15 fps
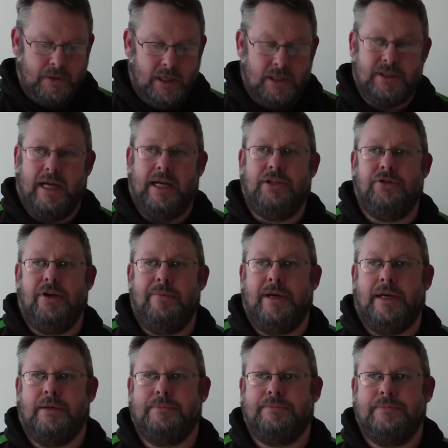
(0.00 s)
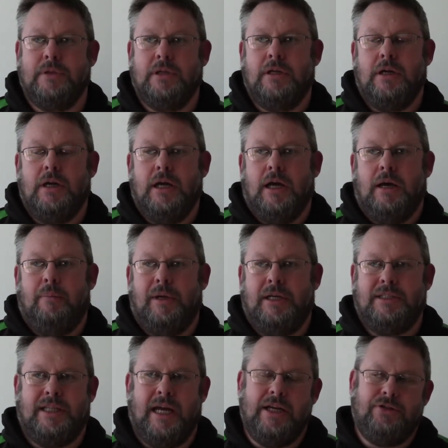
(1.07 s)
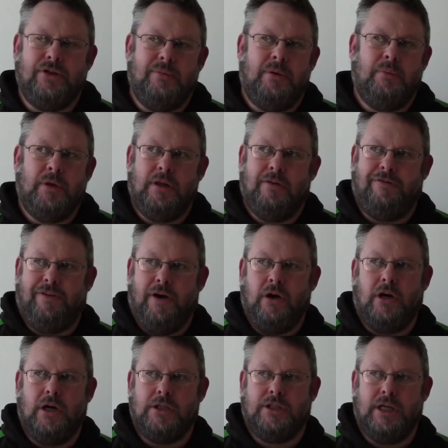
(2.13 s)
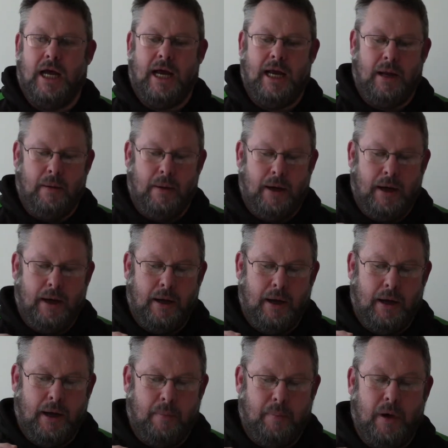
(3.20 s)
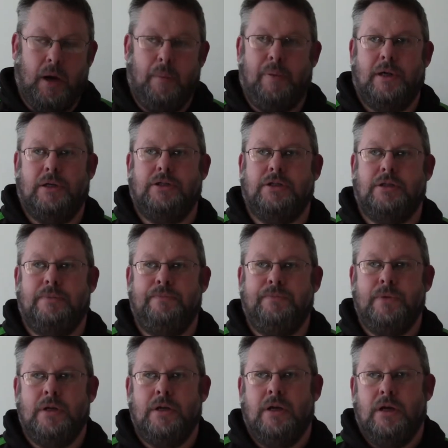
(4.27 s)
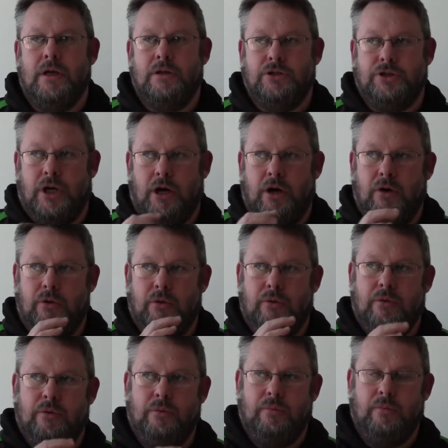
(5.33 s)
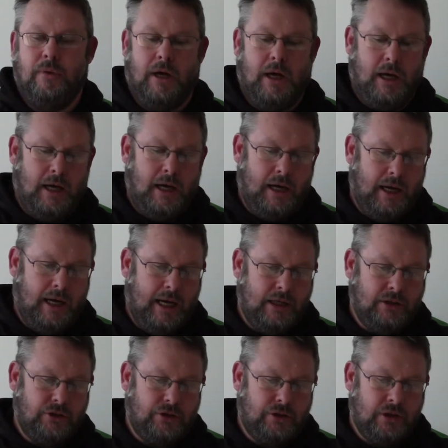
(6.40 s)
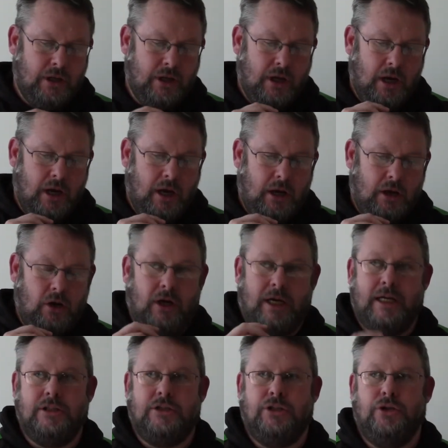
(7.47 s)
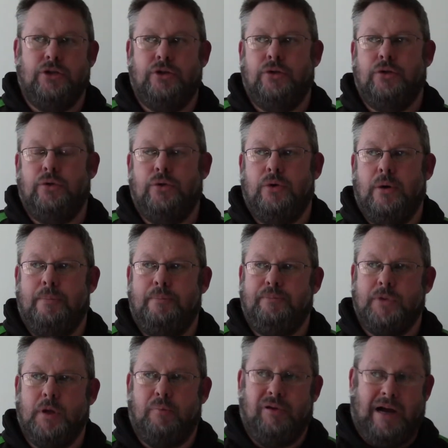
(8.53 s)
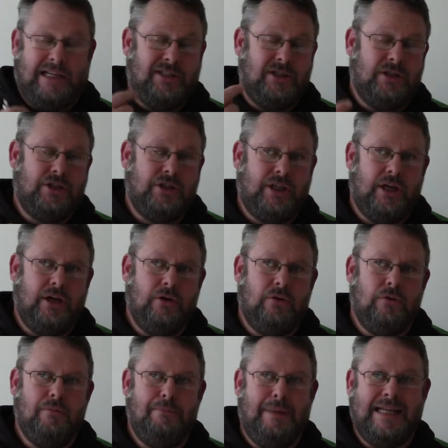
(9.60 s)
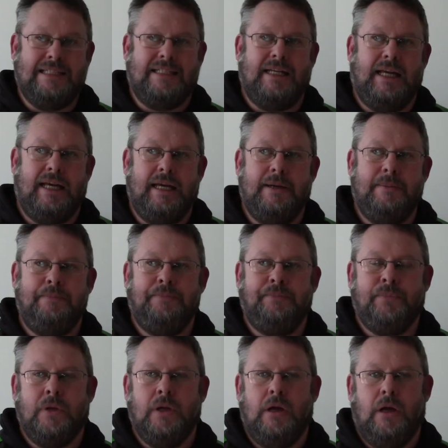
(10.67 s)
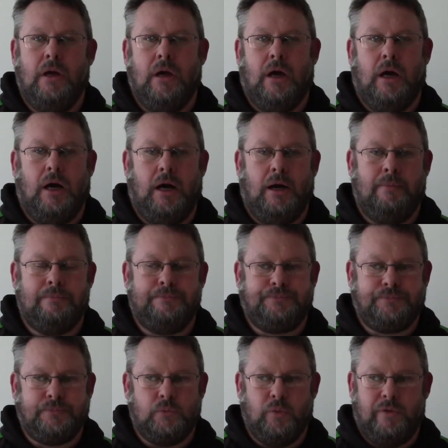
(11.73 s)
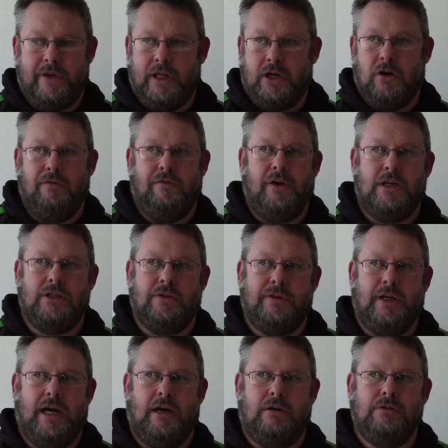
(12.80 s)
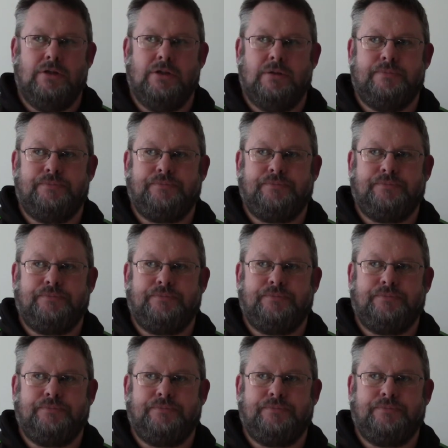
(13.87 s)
daydreaming. But it's daydreaming with a focus and a purpose. So it's looking to practice a skill mentally within the confines of your house,